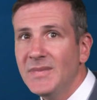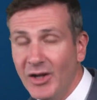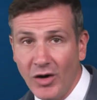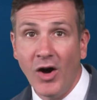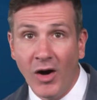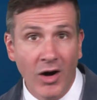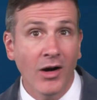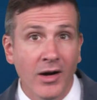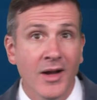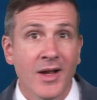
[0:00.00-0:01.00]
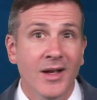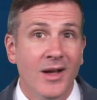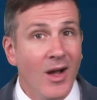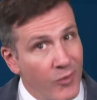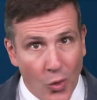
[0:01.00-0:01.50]
There are,
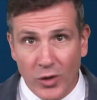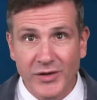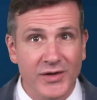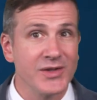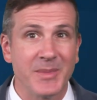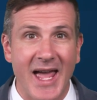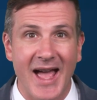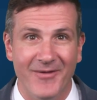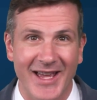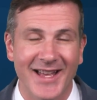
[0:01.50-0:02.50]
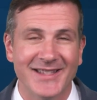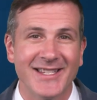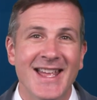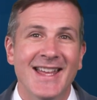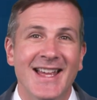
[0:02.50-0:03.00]
of course, some
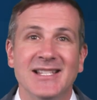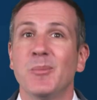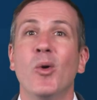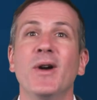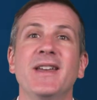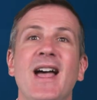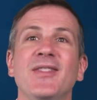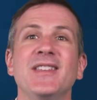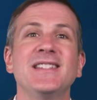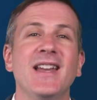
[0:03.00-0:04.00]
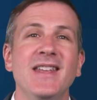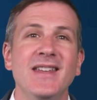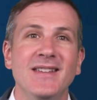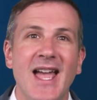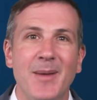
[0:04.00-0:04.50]
caveats. As I pointed out, this
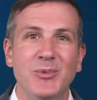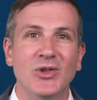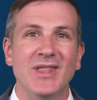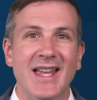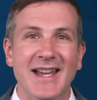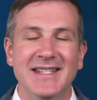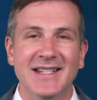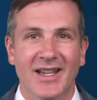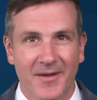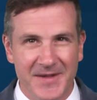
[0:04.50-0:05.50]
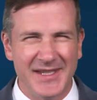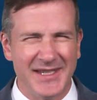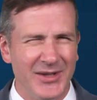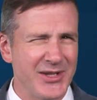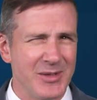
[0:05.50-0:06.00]
study captured the idea of
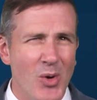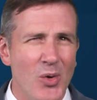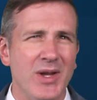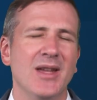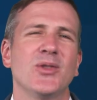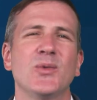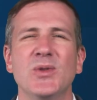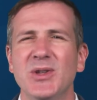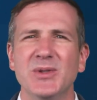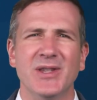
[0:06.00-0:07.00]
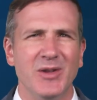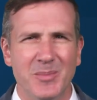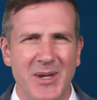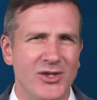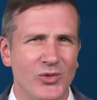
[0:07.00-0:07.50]
still smoking through the use of
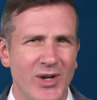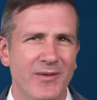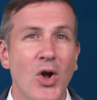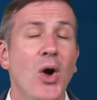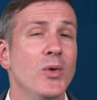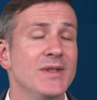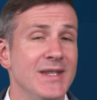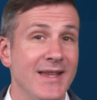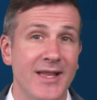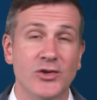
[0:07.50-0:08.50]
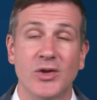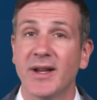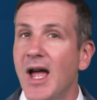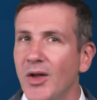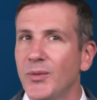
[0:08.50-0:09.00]
administrative codes in the
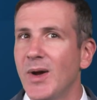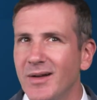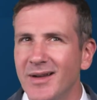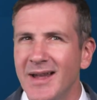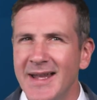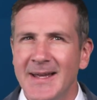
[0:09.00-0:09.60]
electronic health record